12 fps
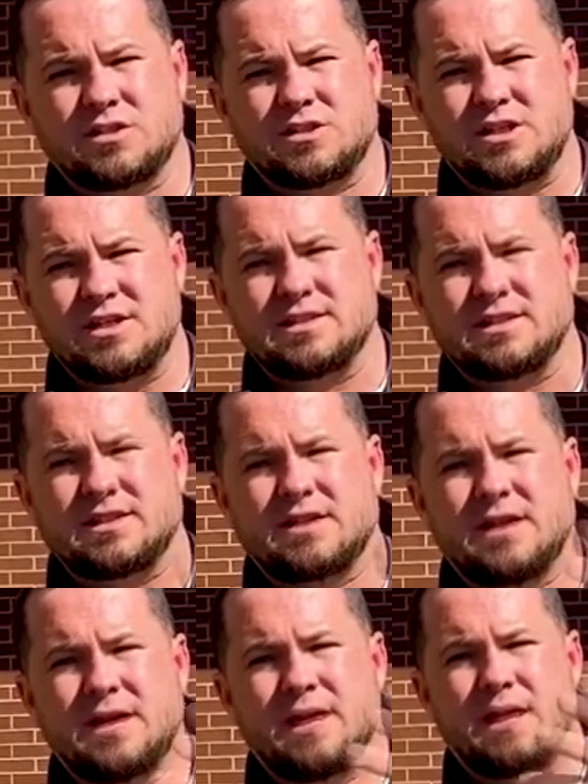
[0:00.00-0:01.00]
Jesus.
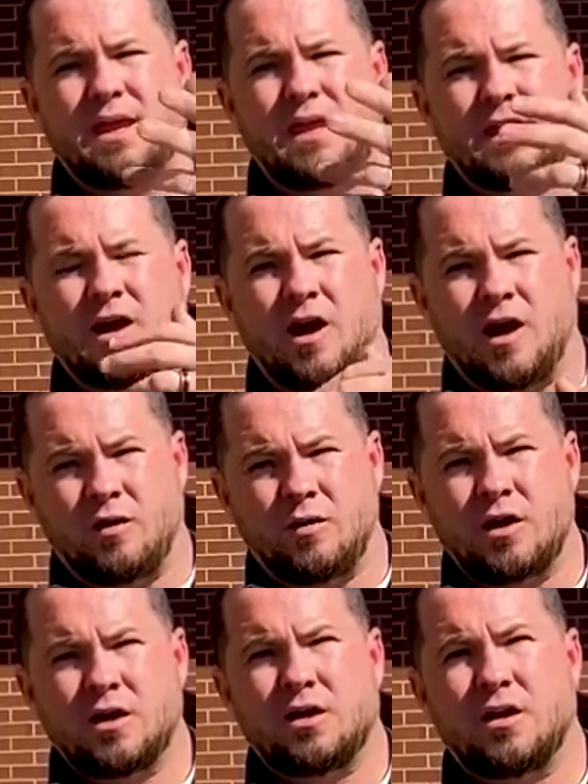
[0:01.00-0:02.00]
And
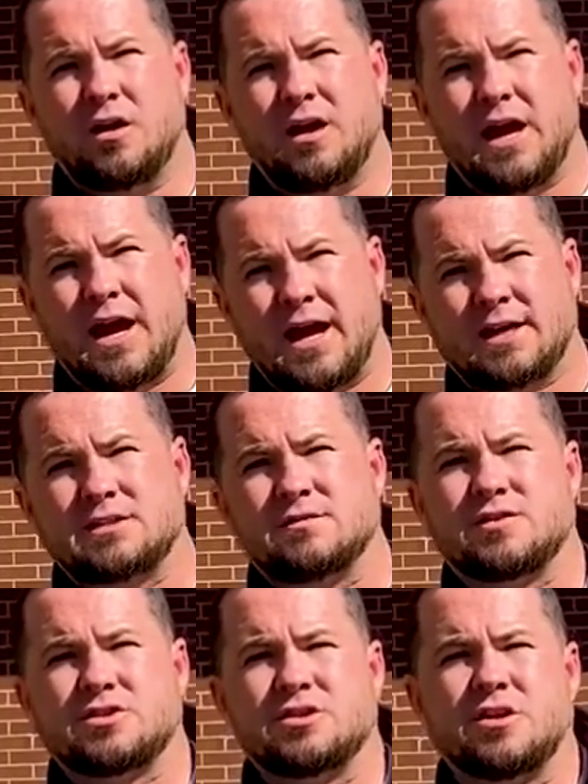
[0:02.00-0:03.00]
our acts
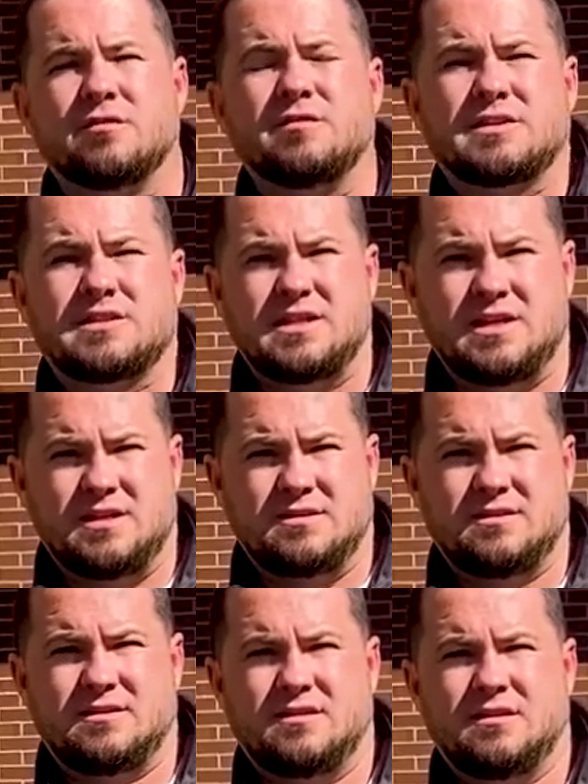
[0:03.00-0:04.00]
of service
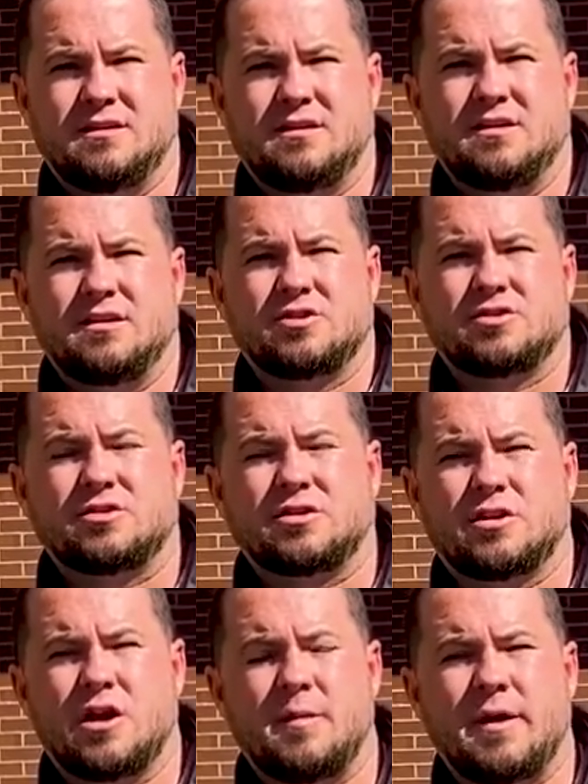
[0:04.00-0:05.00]
then should
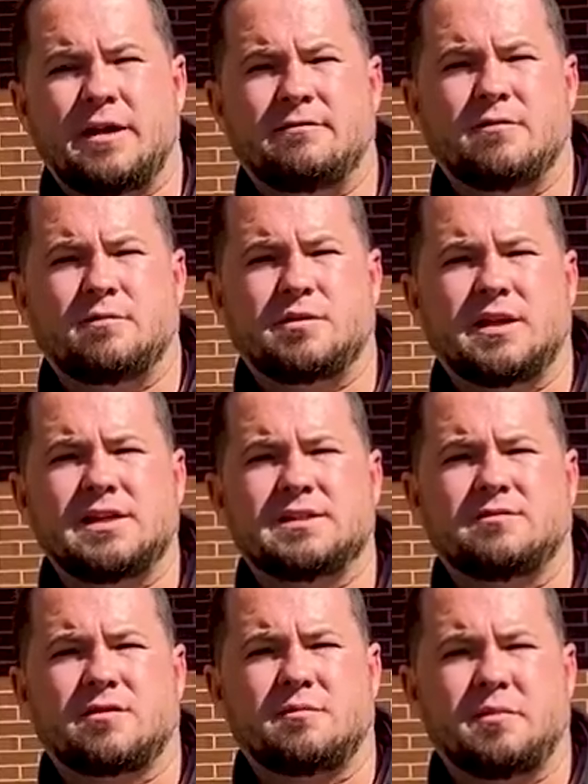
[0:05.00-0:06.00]
come out of a place
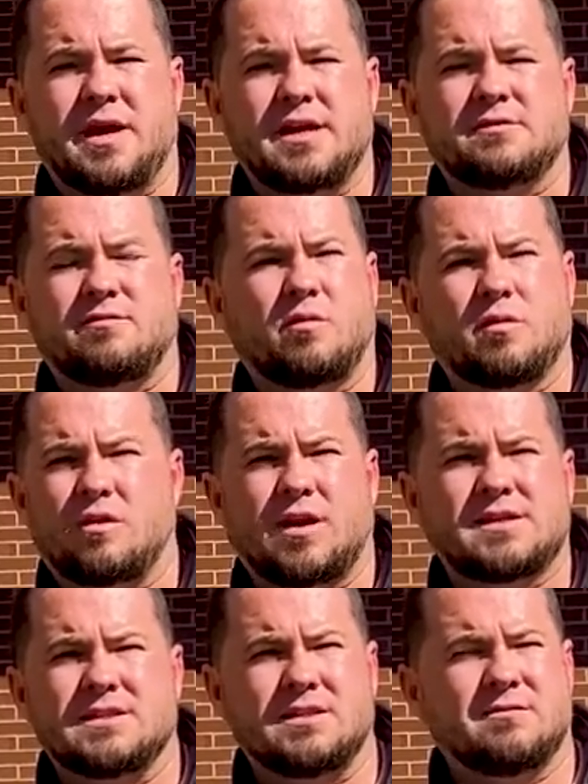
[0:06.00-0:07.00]
of compassion for what
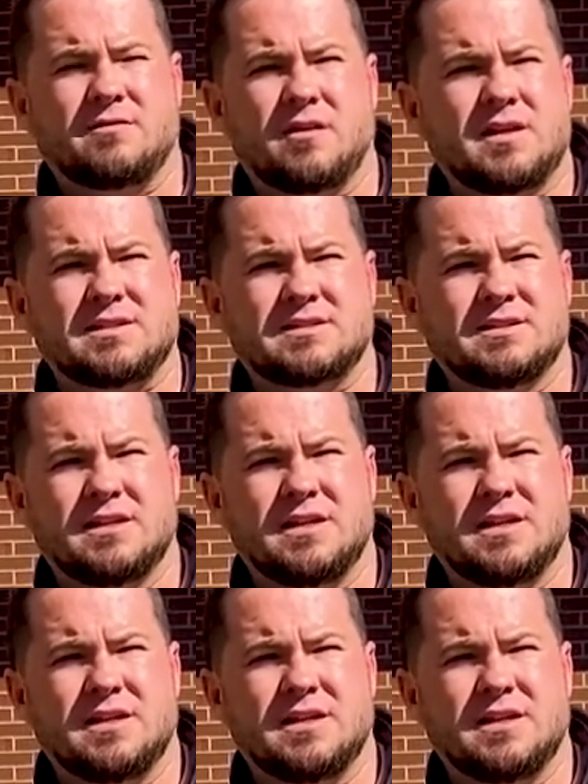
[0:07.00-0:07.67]
Christ did for us.